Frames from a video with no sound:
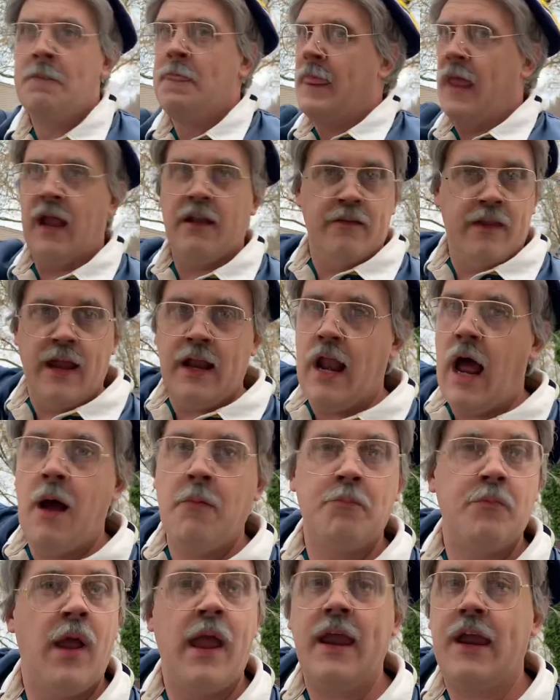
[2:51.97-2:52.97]
And then
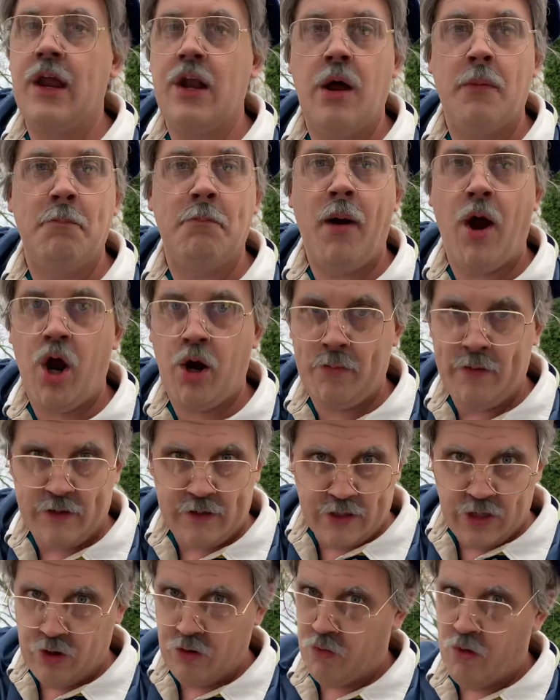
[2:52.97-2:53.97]
I'm making a
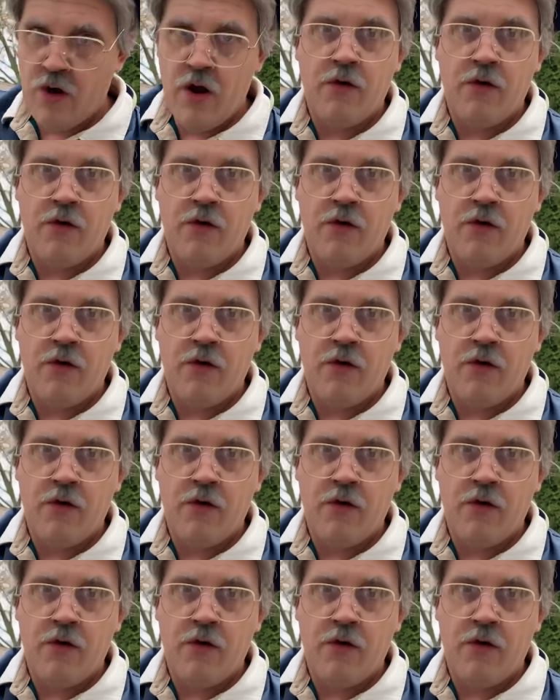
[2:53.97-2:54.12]
barbecue